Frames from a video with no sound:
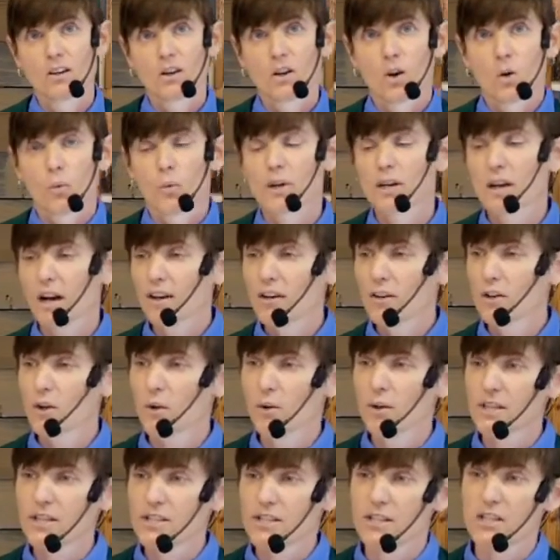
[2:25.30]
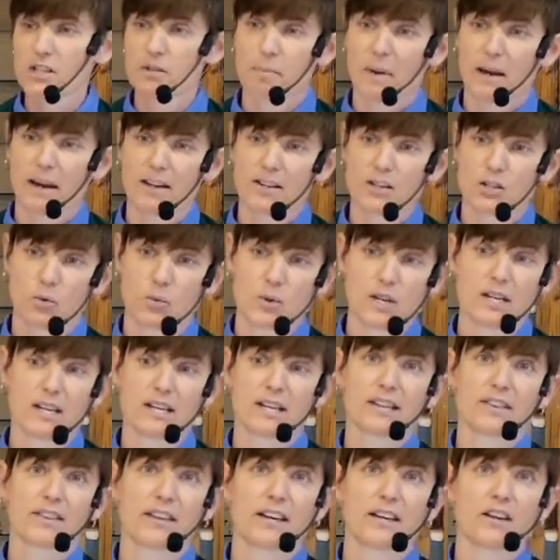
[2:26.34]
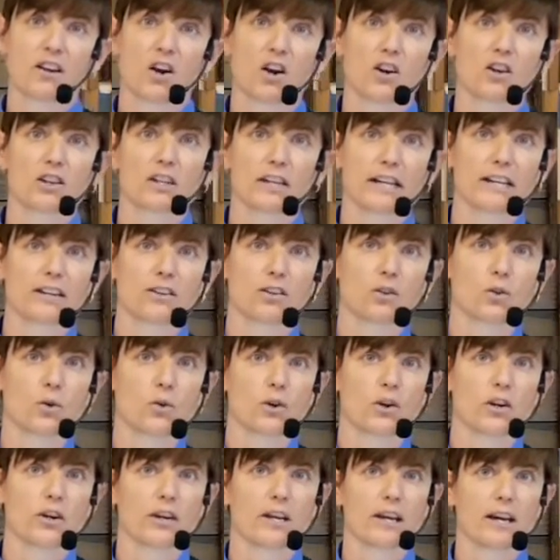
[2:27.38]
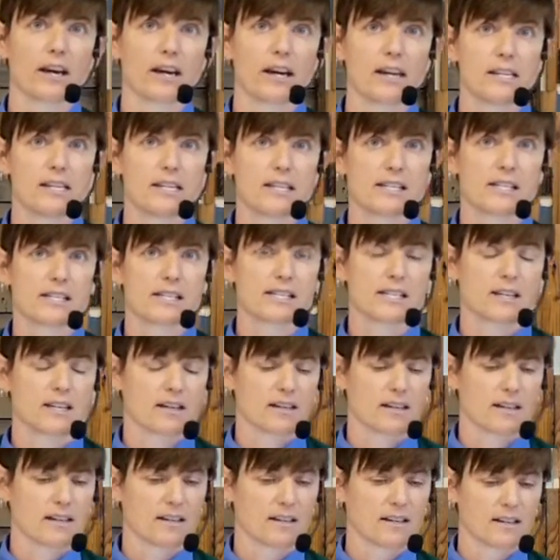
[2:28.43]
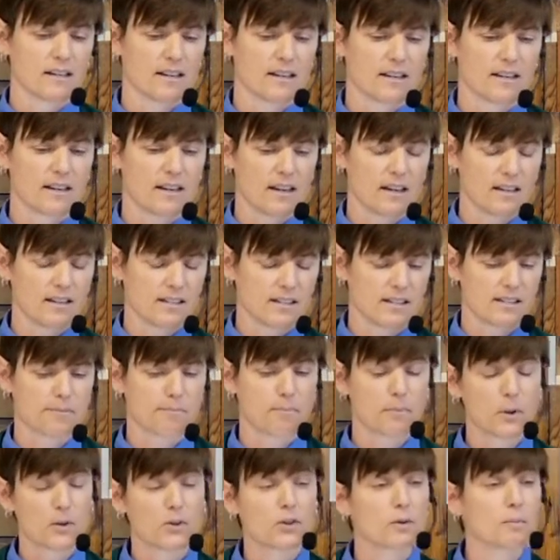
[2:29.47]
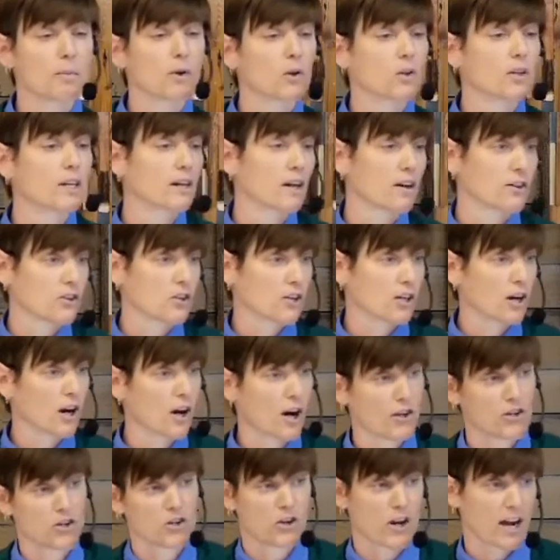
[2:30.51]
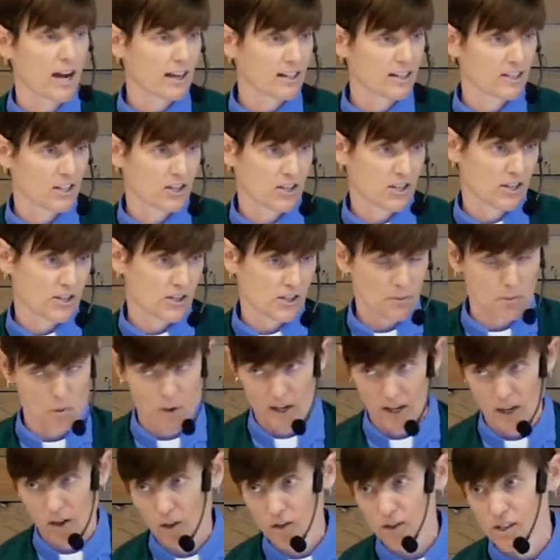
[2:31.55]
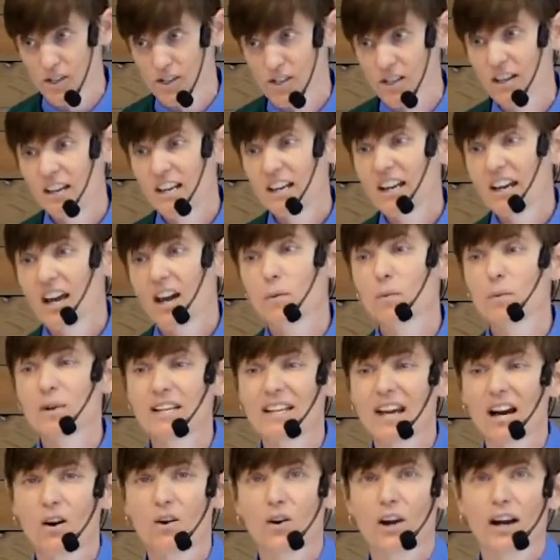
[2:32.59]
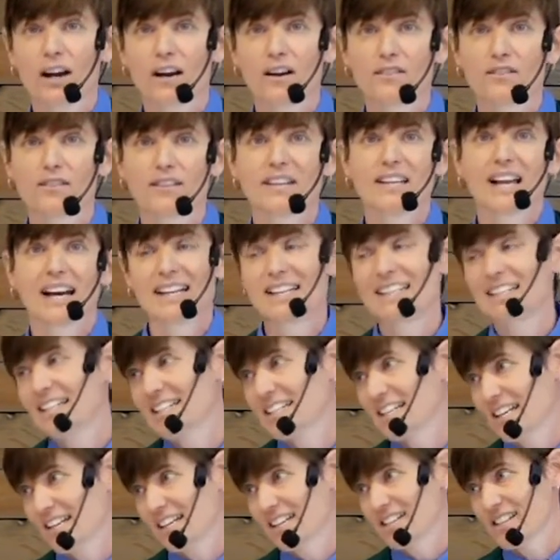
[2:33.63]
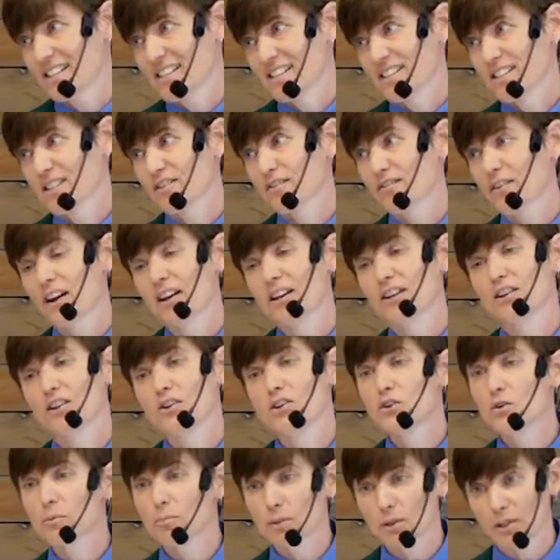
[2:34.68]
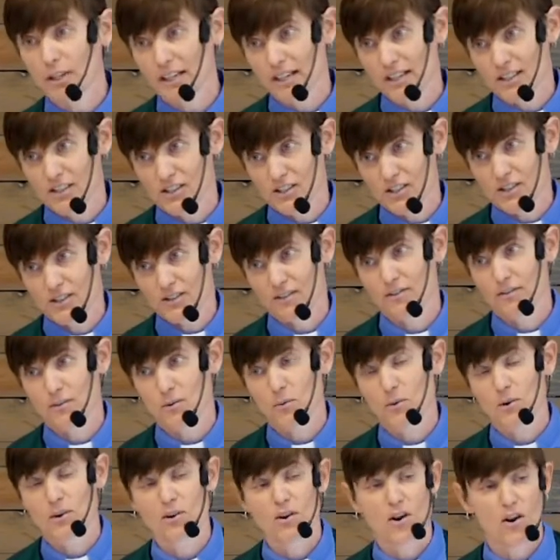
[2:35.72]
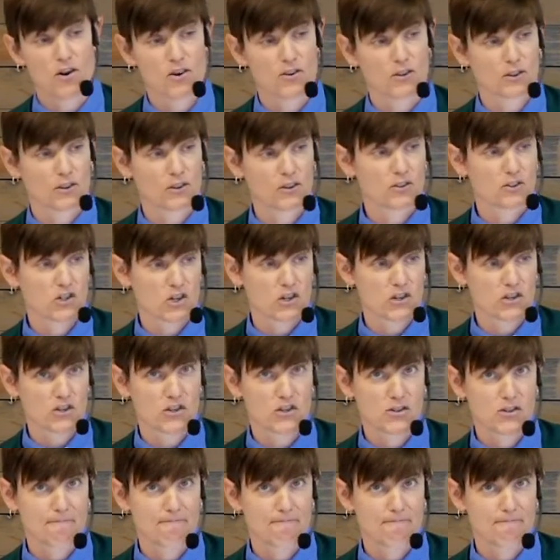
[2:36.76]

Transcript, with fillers: we got notice this past week that our landlord is uh, has put the building under contract to someone else, and we now have 90 days to find a new place for our little church.